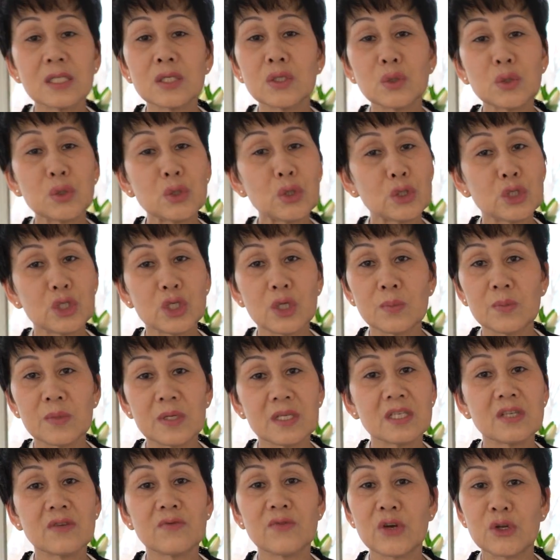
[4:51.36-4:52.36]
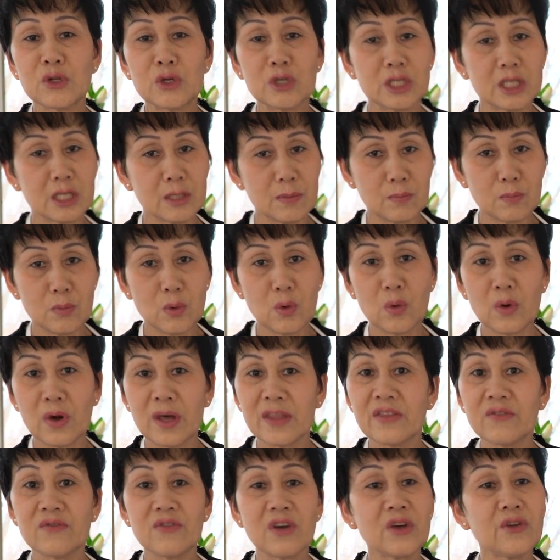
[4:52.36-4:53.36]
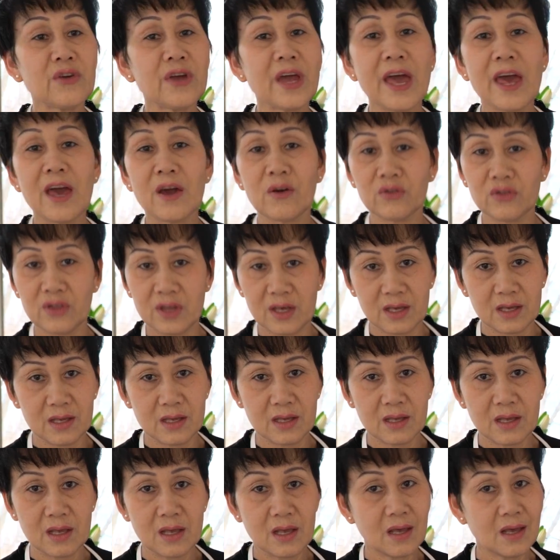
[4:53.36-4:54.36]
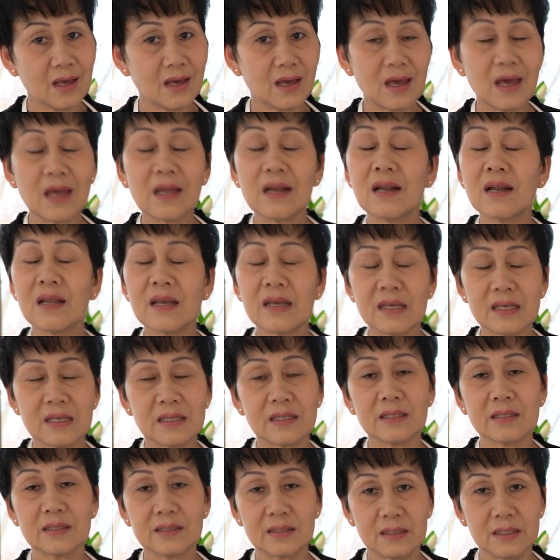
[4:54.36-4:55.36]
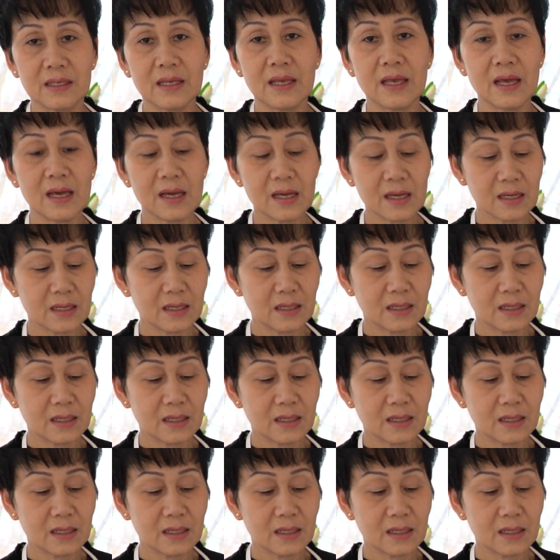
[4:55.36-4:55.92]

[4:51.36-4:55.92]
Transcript: noodle soup is a very simple and very healthy and lean. Yeah.